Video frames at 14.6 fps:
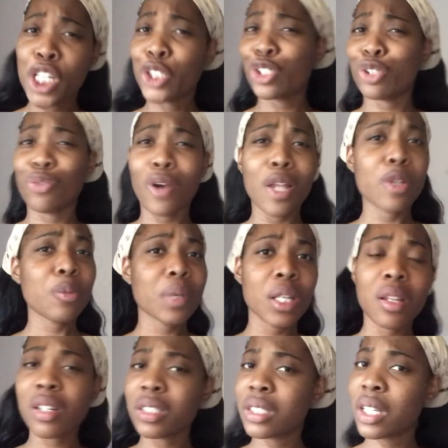Just follow me
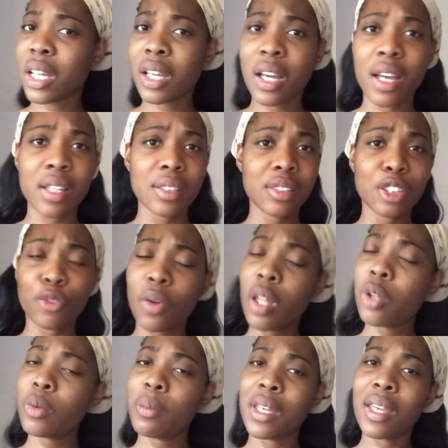along today, guys. Just follow
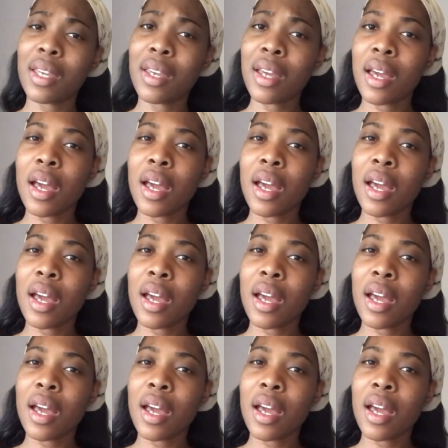me.